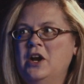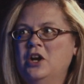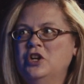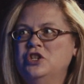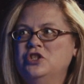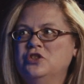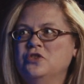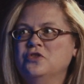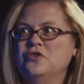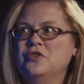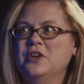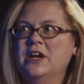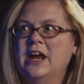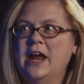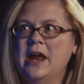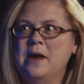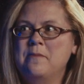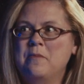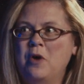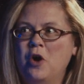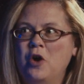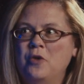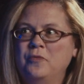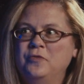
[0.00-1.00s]
our children
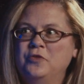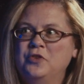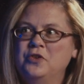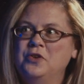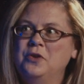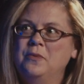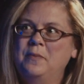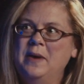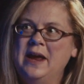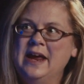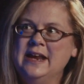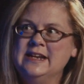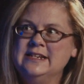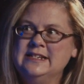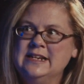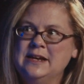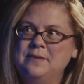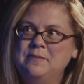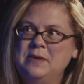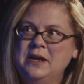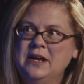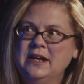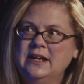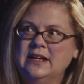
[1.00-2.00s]
came home during the
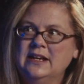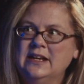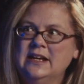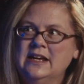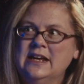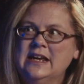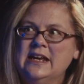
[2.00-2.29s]
pandemic